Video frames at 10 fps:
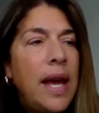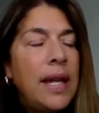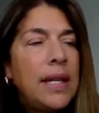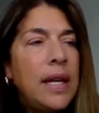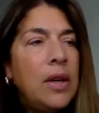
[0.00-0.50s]

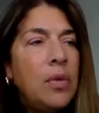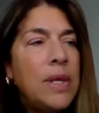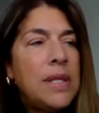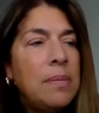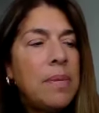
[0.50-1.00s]
And it
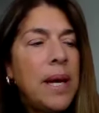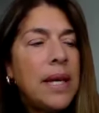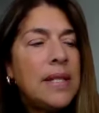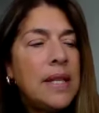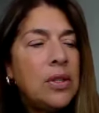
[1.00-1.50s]
was in
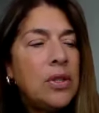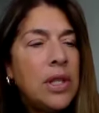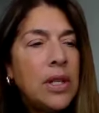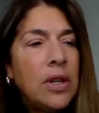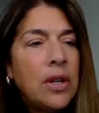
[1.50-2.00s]
my senior
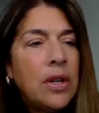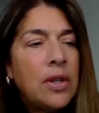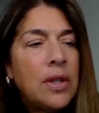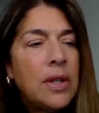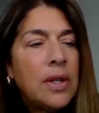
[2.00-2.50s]

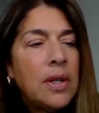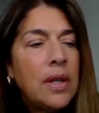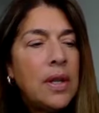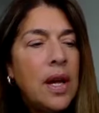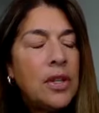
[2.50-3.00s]
year
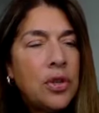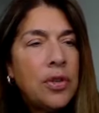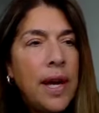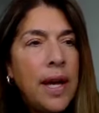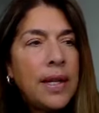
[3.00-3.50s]

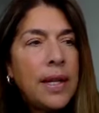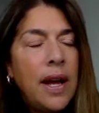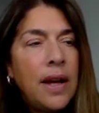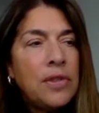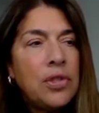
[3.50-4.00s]
undergrad at
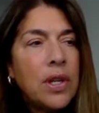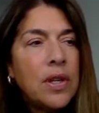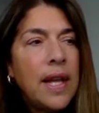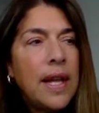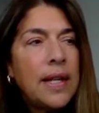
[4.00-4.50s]

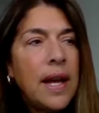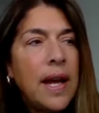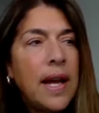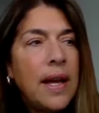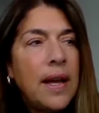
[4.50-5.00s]
Hofstra that
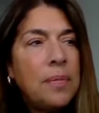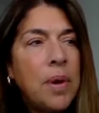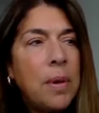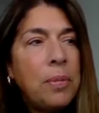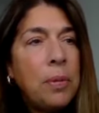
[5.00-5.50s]

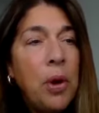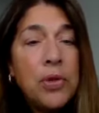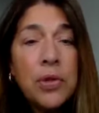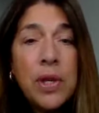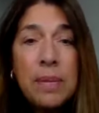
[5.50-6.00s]
a
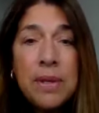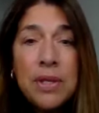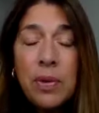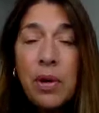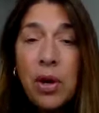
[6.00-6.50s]
proposal came
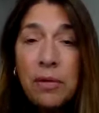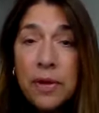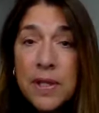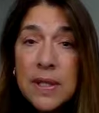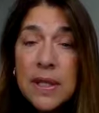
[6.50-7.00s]
into our
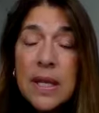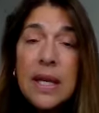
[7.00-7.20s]
office,